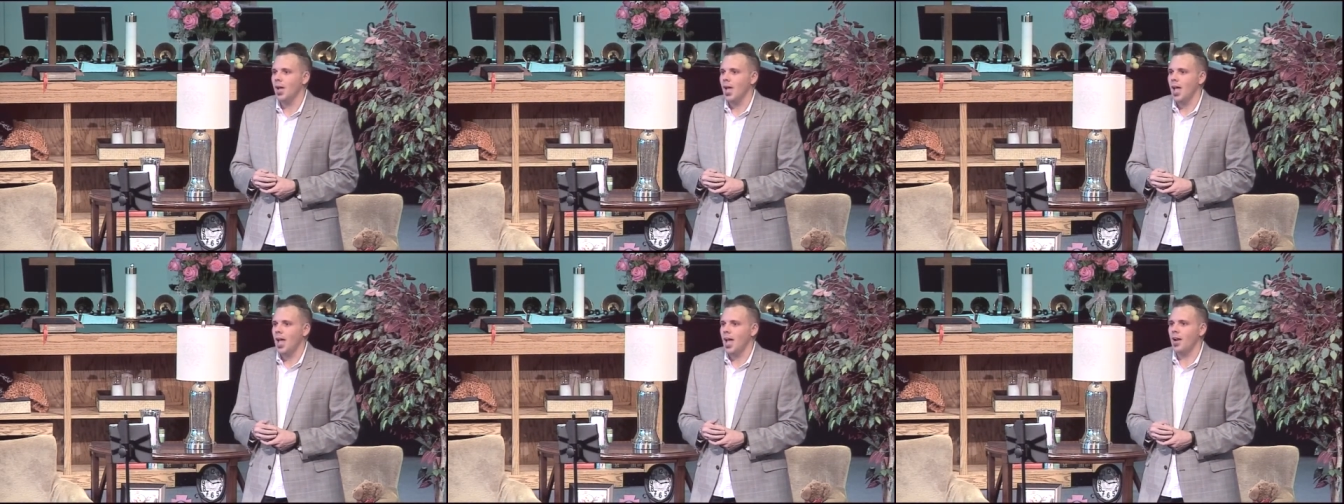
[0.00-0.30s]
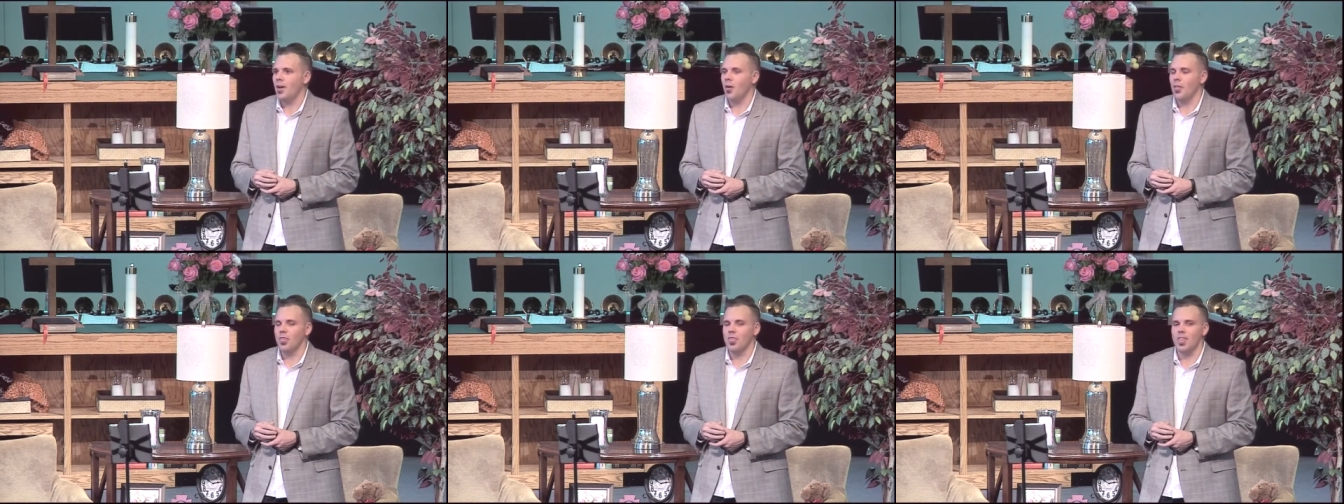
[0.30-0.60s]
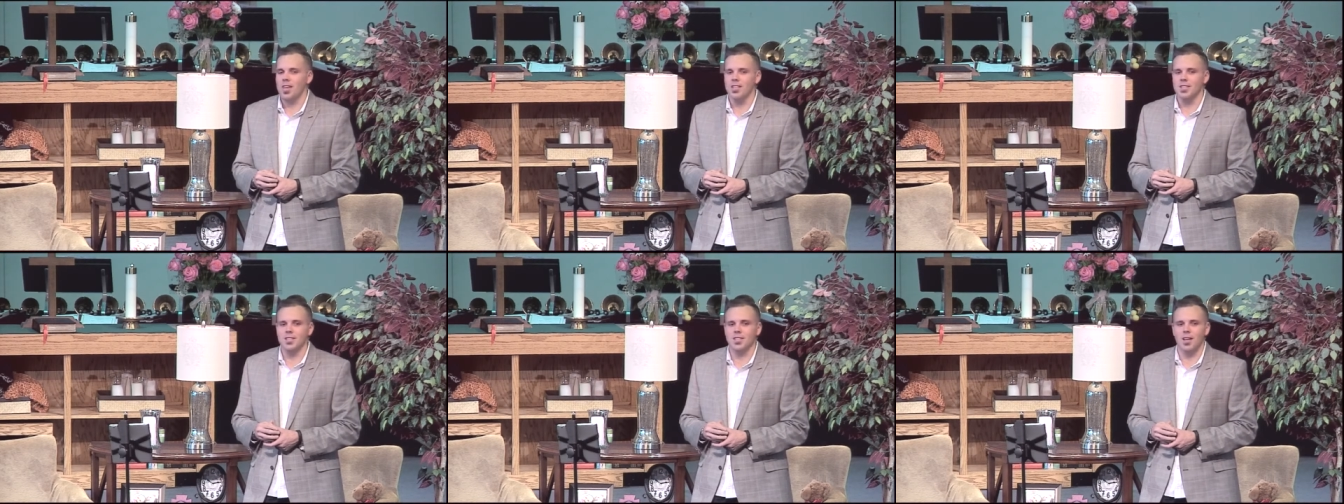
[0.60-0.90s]
And on
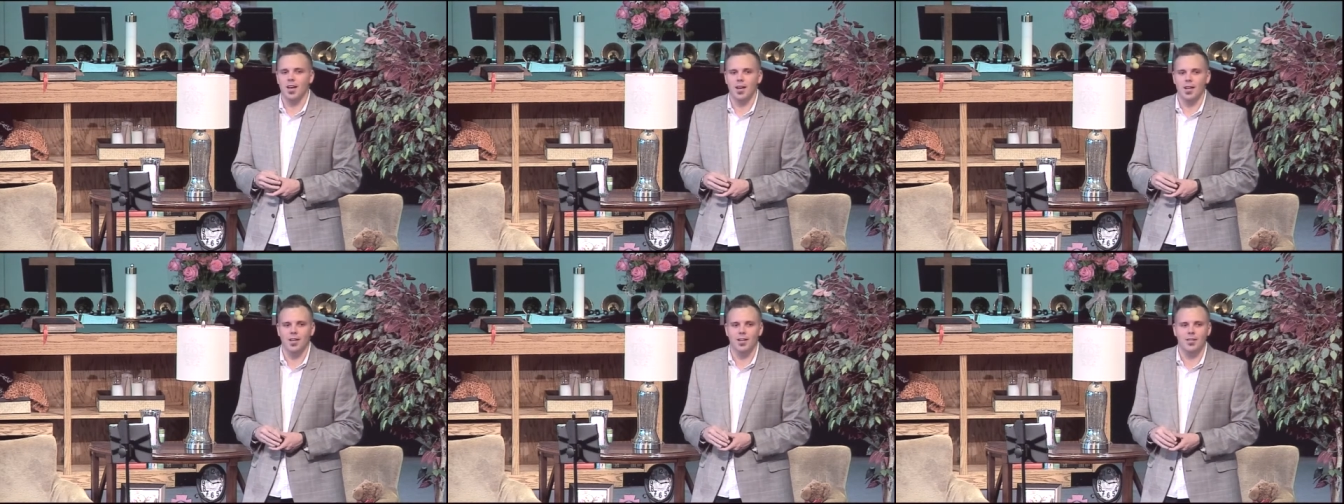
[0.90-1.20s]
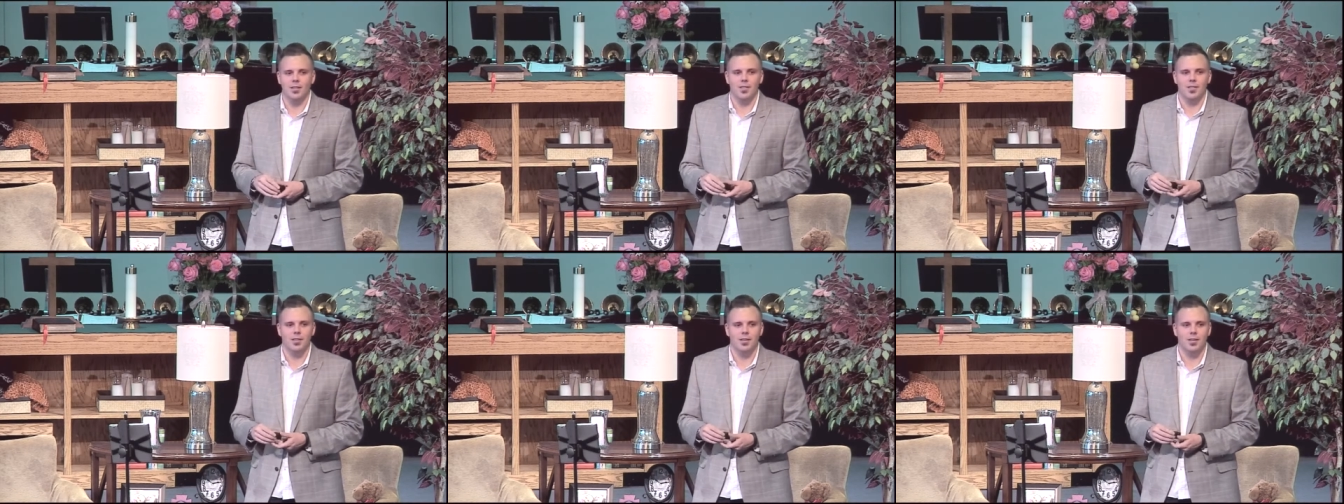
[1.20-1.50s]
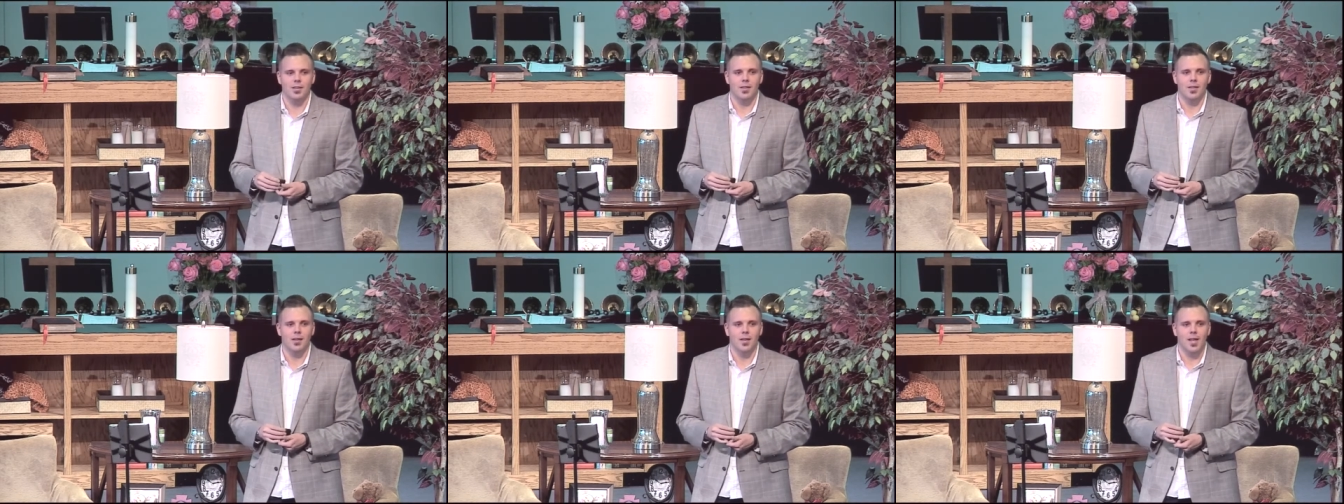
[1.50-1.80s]
this night,
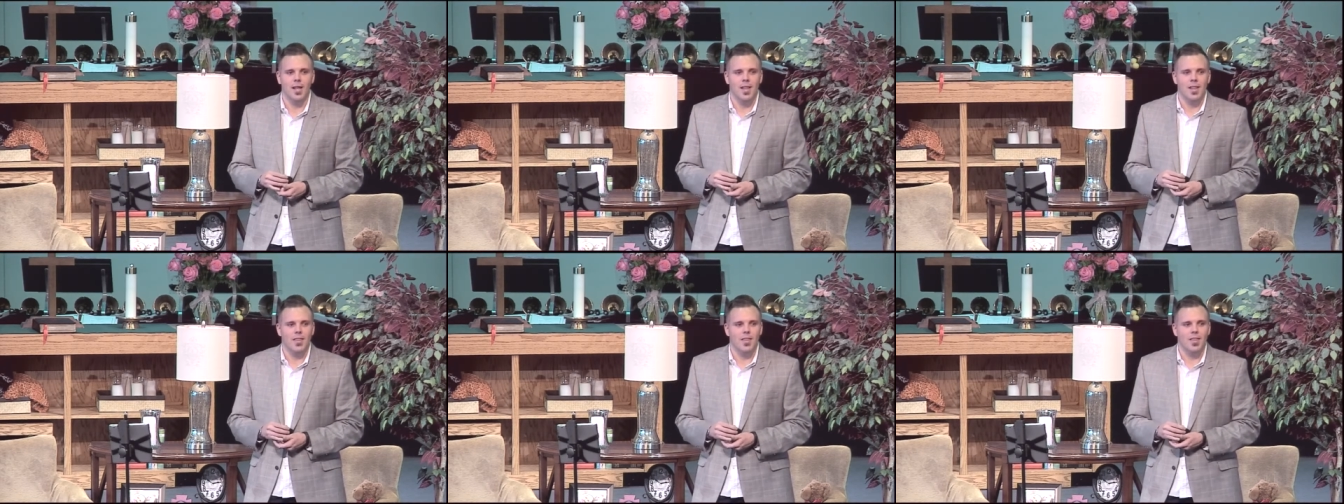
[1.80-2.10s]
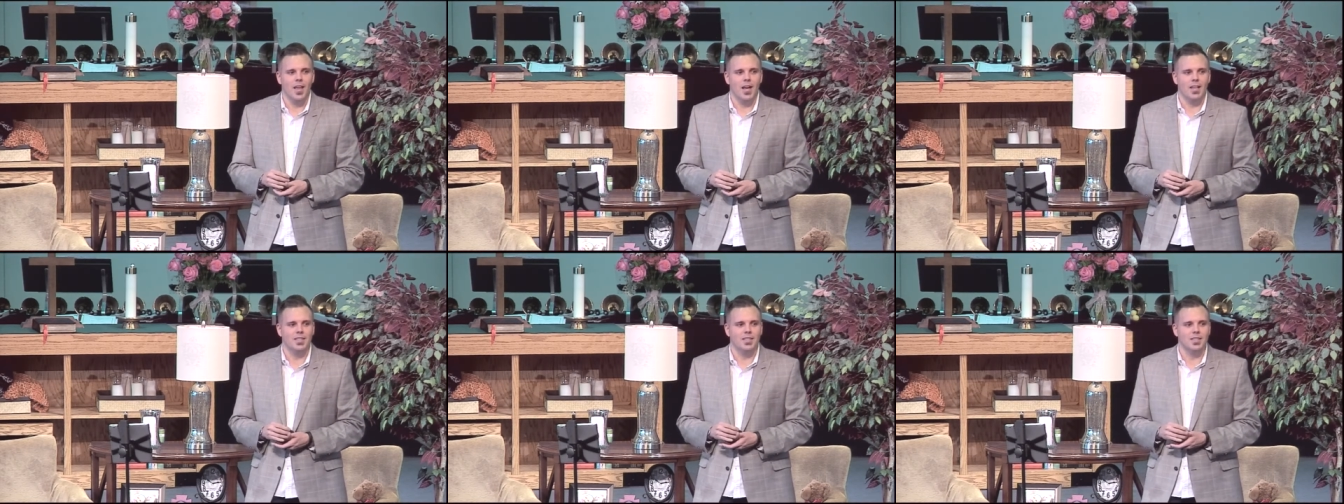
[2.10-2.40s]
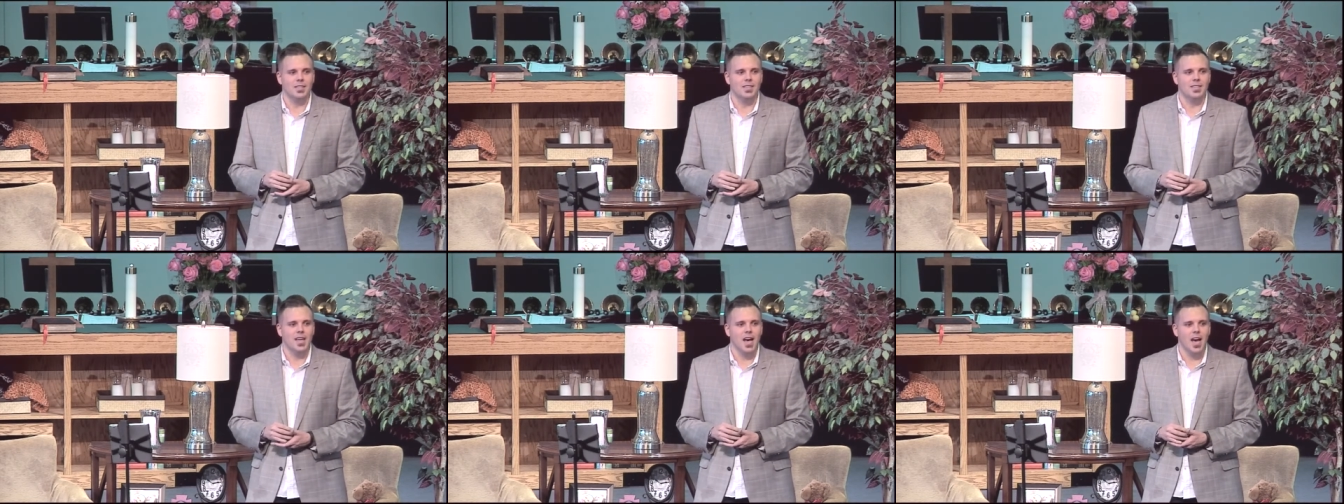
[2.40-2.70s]
that's
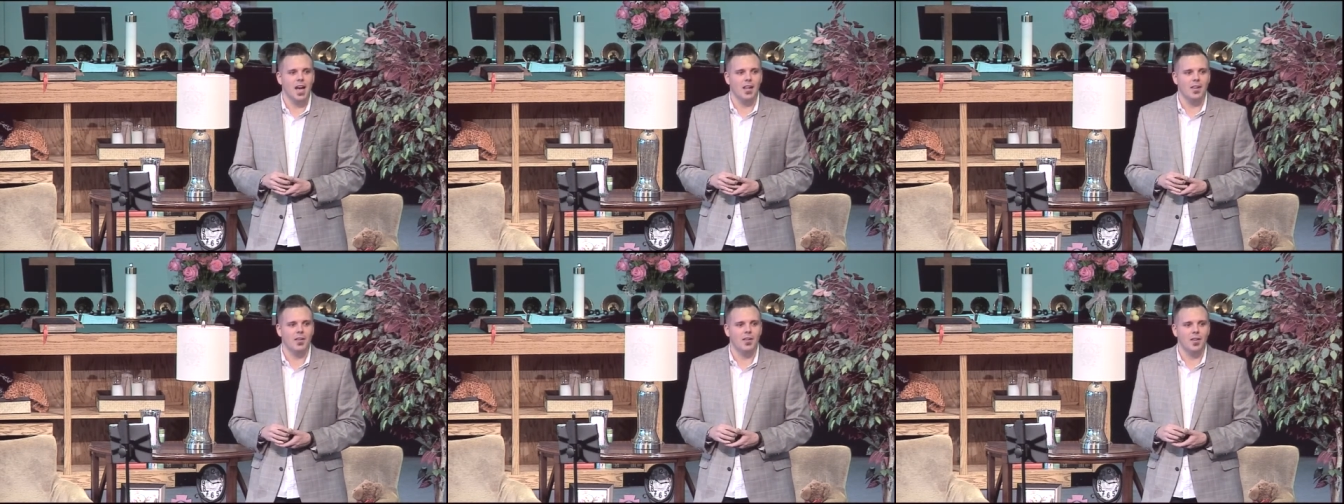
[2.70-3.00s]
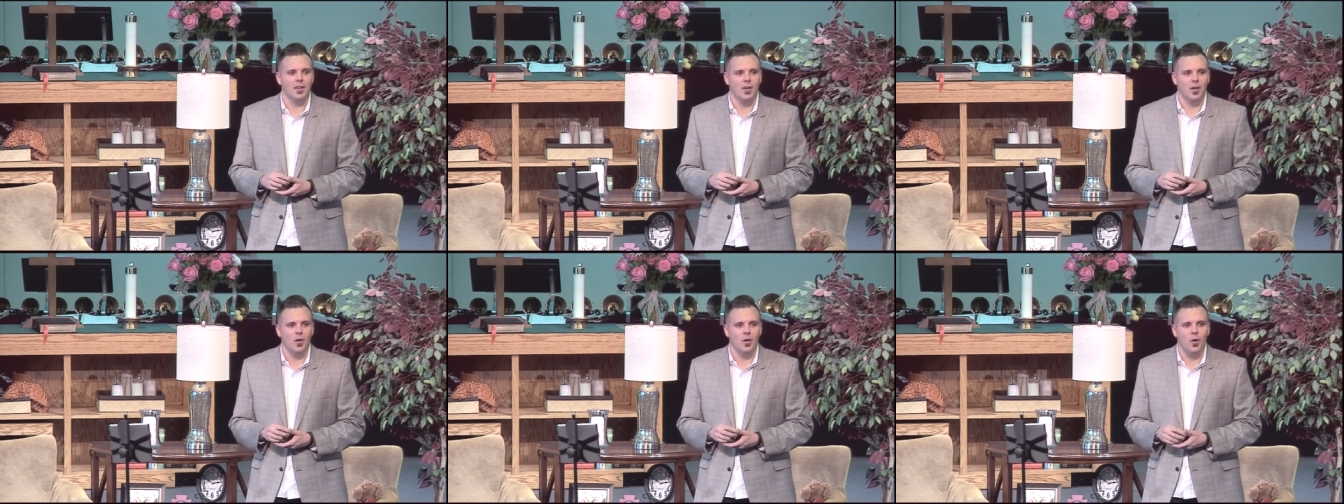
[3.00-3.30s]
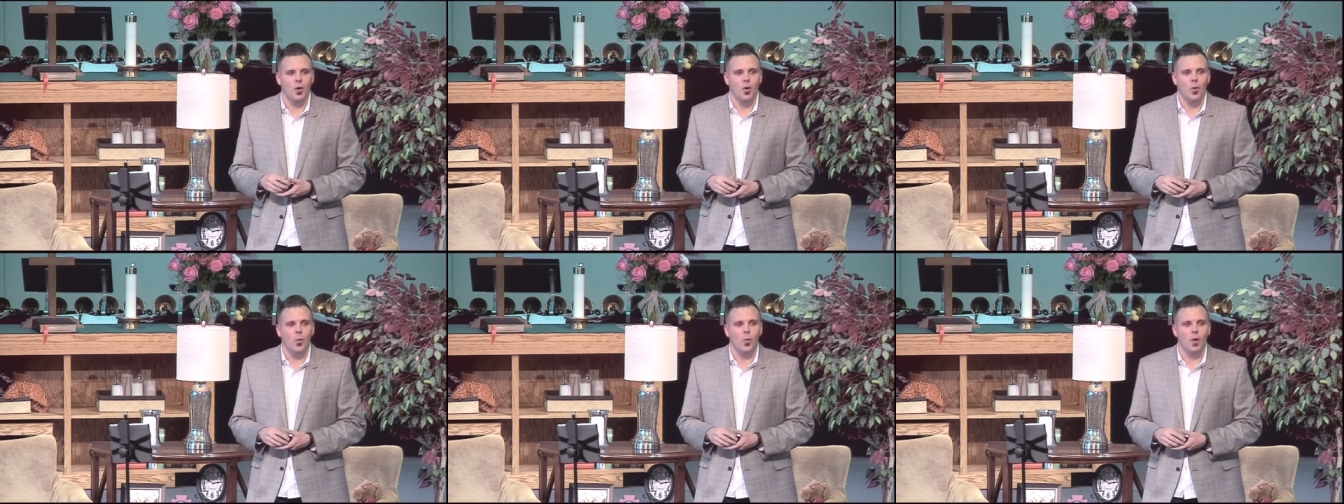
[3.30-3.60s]
exactly
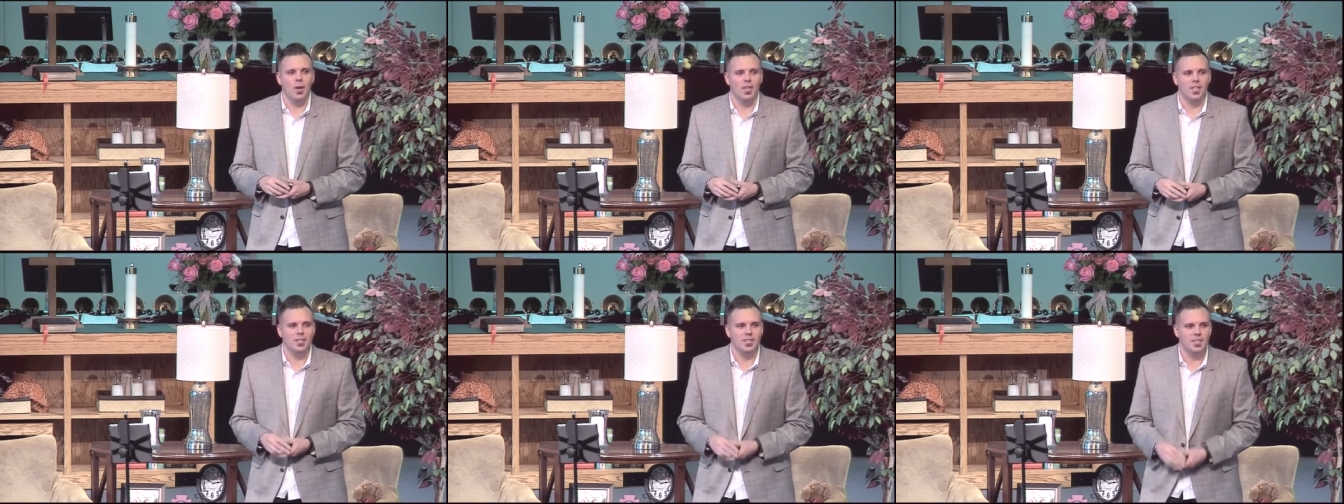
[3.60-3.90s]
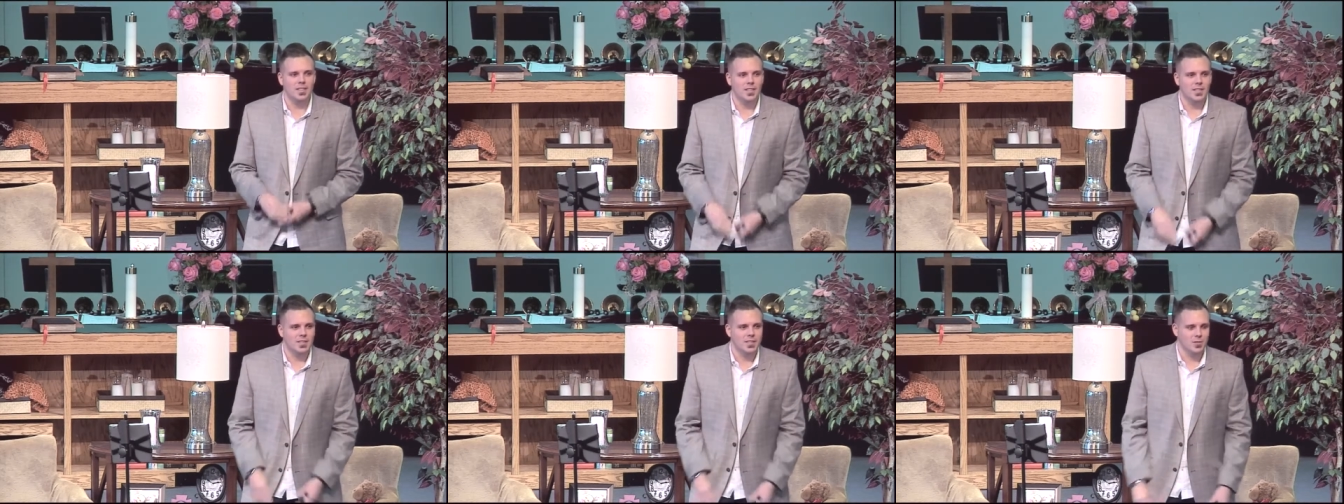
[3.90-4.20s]
what he sees.